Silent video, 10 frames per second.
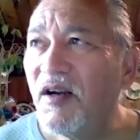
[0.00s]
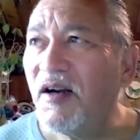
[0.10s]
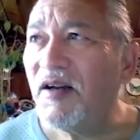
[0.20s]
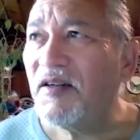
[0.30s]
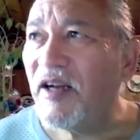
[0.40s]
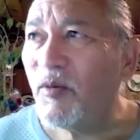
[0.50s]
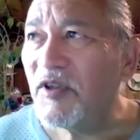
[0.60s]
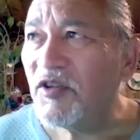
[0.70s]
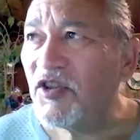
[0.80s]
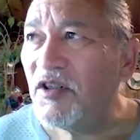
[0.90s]
uh, now,
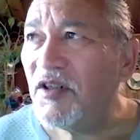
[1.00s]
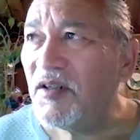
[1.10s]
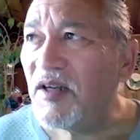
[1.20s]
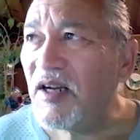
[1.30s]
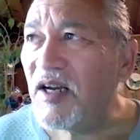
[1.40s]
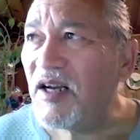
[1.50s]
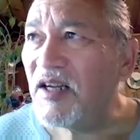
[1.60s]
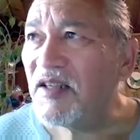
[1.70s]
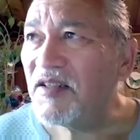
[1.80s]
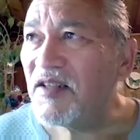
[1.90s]
but she
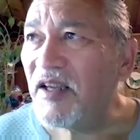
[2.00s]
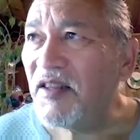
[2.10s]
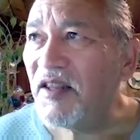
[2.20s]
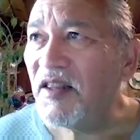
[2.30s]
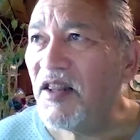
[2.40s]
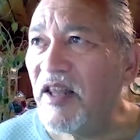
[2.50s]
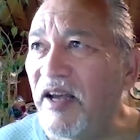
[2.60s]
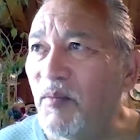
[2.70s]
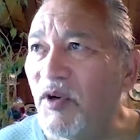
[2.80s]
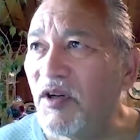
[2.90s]
said that
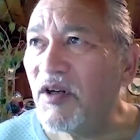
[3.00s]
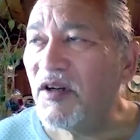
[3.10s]
that book